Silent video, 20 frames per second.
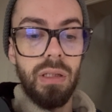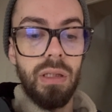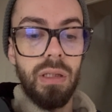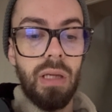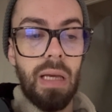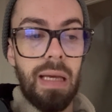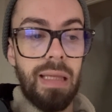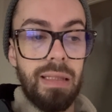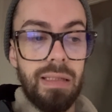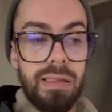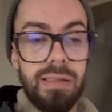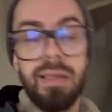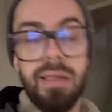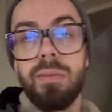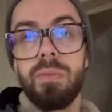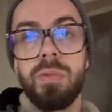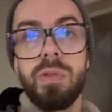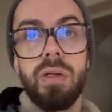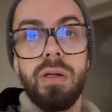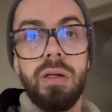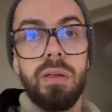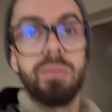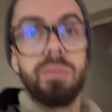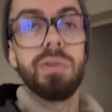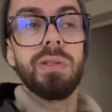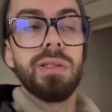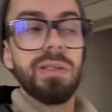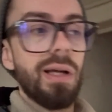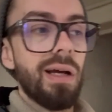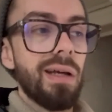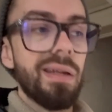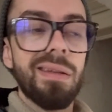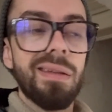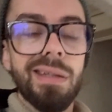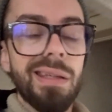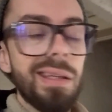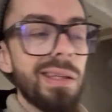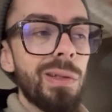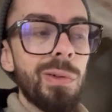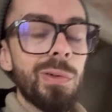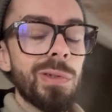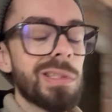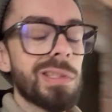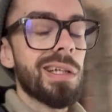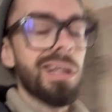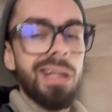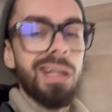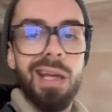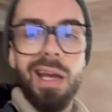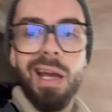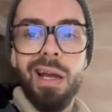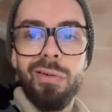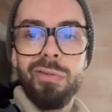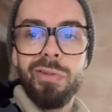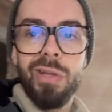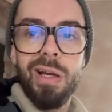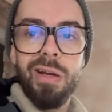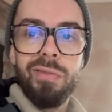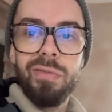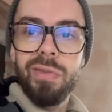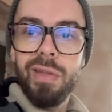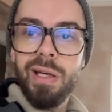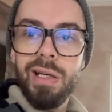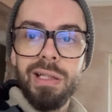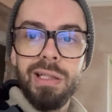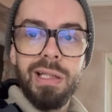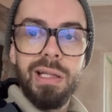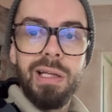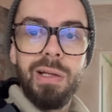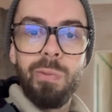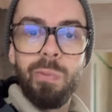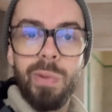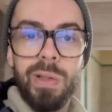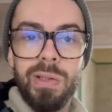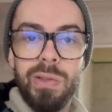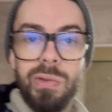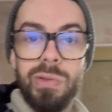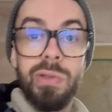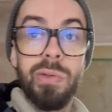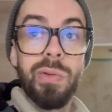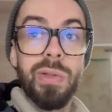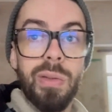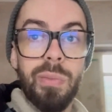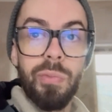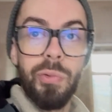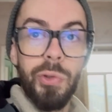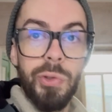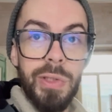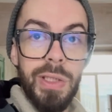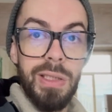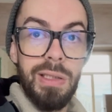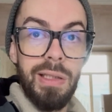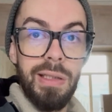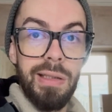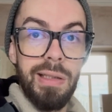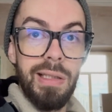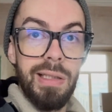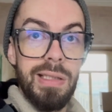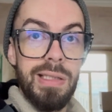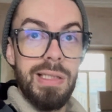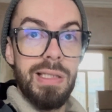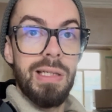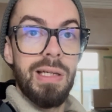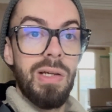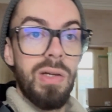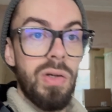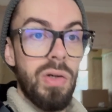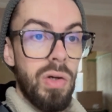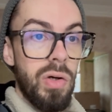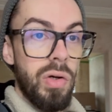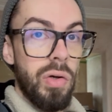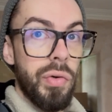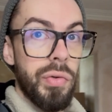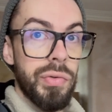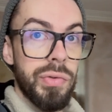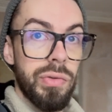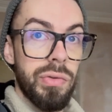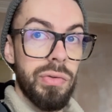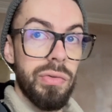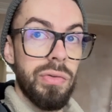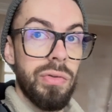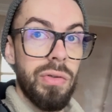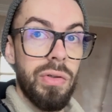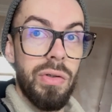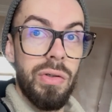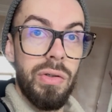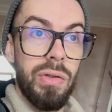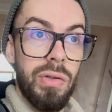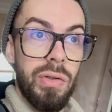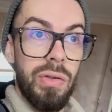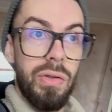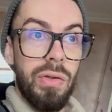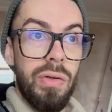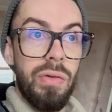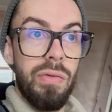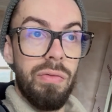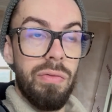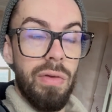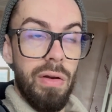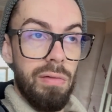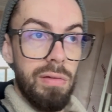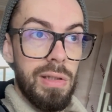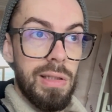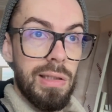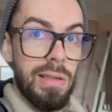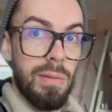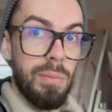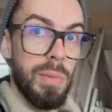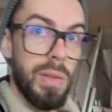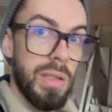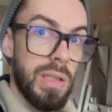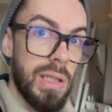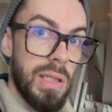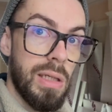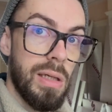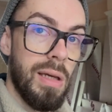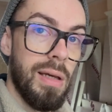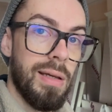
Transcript: at the same time, I think you just kind of have to have that when you're doing a project like this on very little money.